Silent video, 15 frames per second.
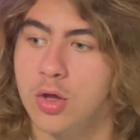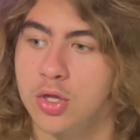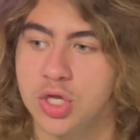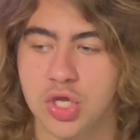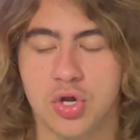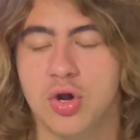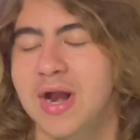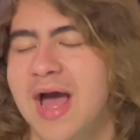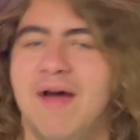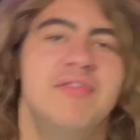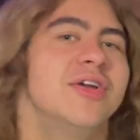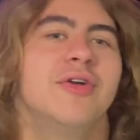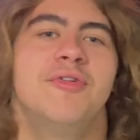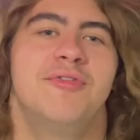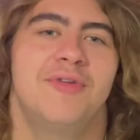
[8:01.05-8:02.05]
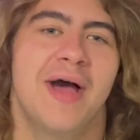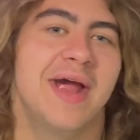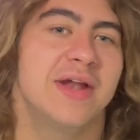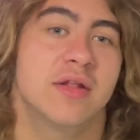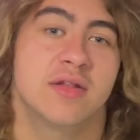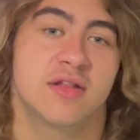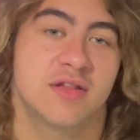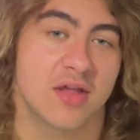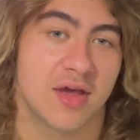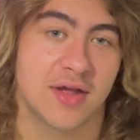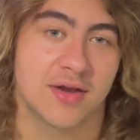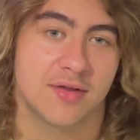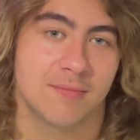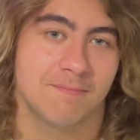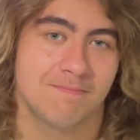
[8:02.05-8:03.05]
you don't have to go find a
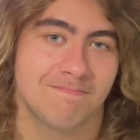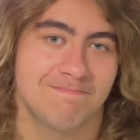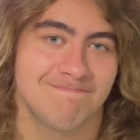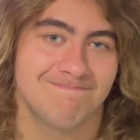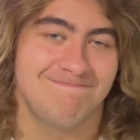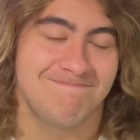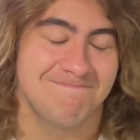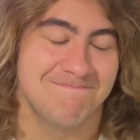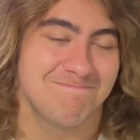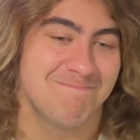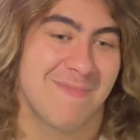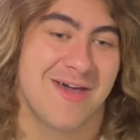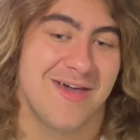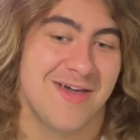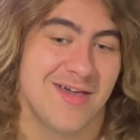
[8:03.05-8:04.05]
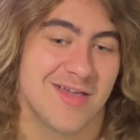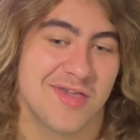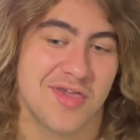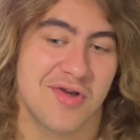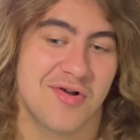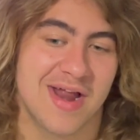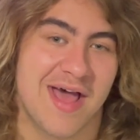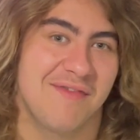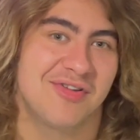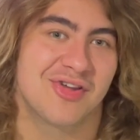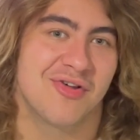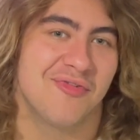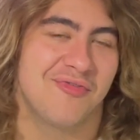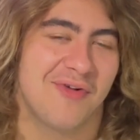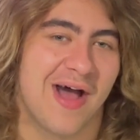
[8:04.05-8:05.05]
stud. You don't have to
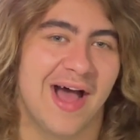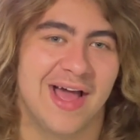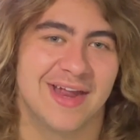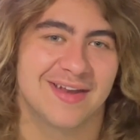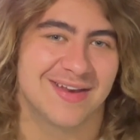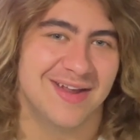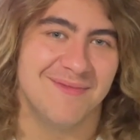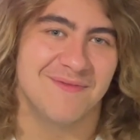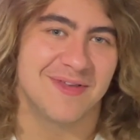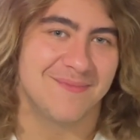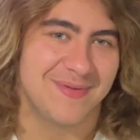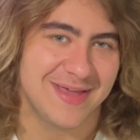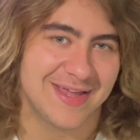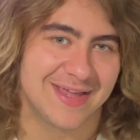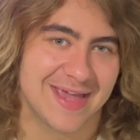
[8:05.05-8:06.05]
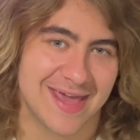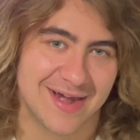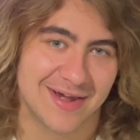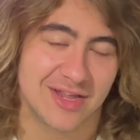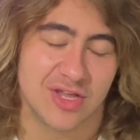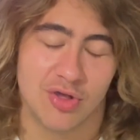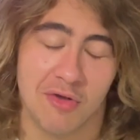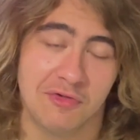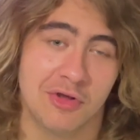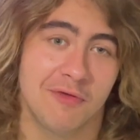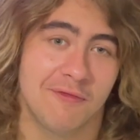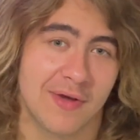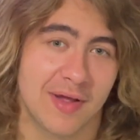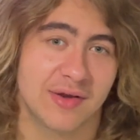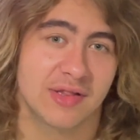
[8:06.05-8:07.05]
go find an MVP candidate. You have to go
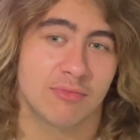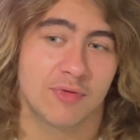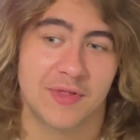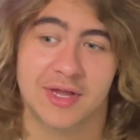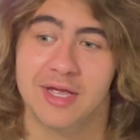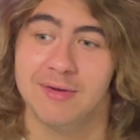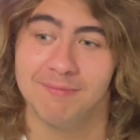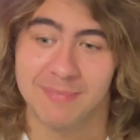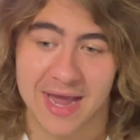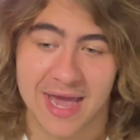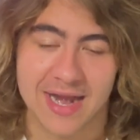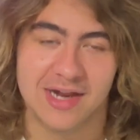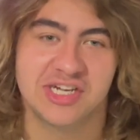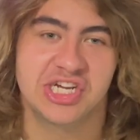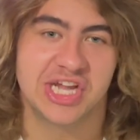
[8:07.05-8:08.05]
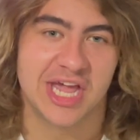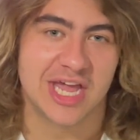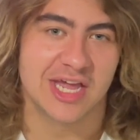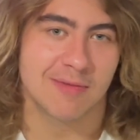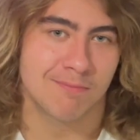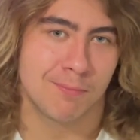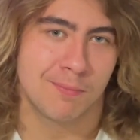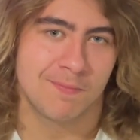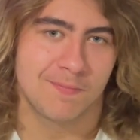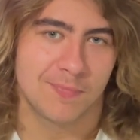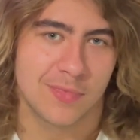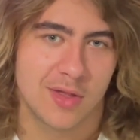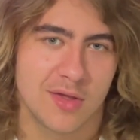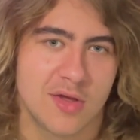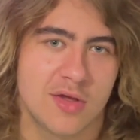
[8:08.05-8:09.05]
find someone that can manage a game.
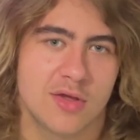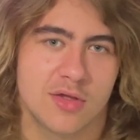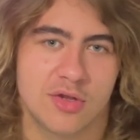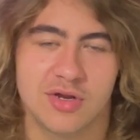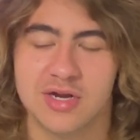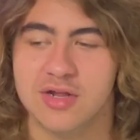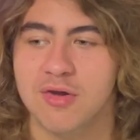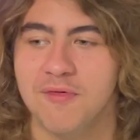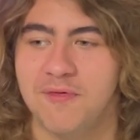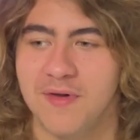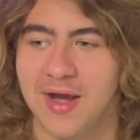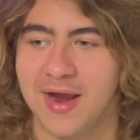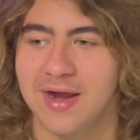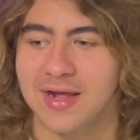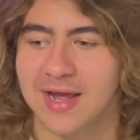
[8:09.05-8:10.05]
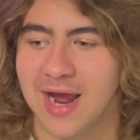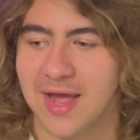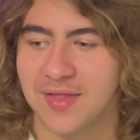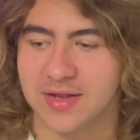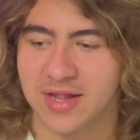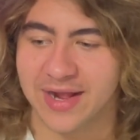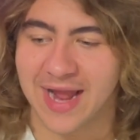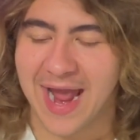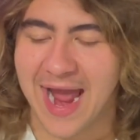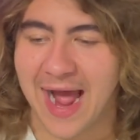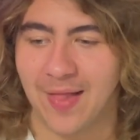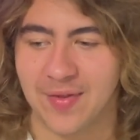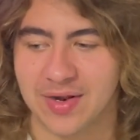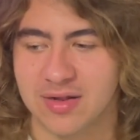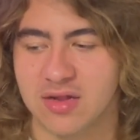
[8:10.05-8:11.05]
You need to go find a guy that's like
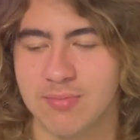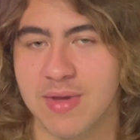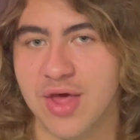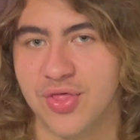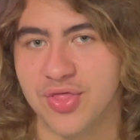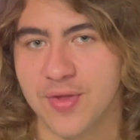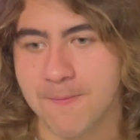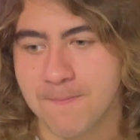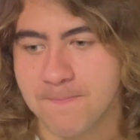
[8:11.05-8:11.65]
Alex Smith,